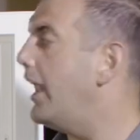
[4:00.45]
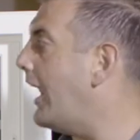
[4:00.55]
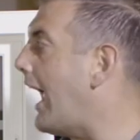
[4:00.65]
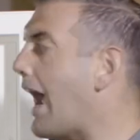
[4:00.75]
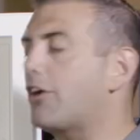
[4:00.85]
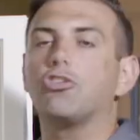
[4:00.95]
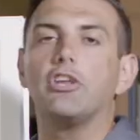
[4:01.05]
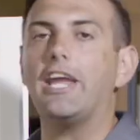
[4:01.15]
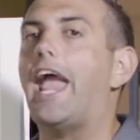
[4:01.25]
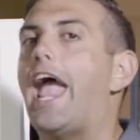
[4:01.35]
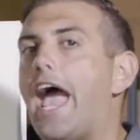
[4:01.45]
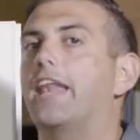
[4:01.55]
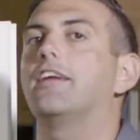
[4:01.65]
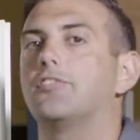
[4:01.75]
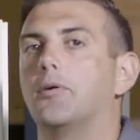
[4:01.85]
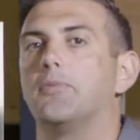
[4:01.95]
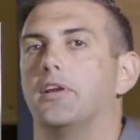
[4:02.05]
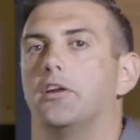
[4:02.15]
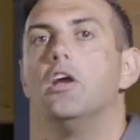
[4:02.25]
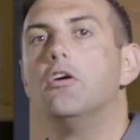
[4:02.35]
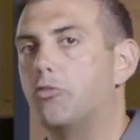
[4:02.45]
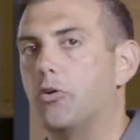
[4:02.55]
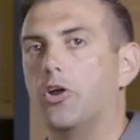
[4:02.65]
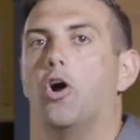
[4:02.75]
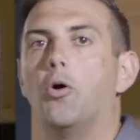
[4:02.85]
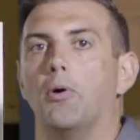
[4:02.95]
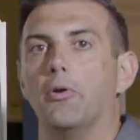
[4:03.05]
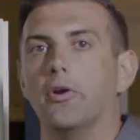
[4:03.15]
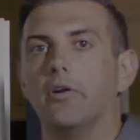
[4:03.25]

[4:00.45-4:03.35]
and actually adding something for the homeowner.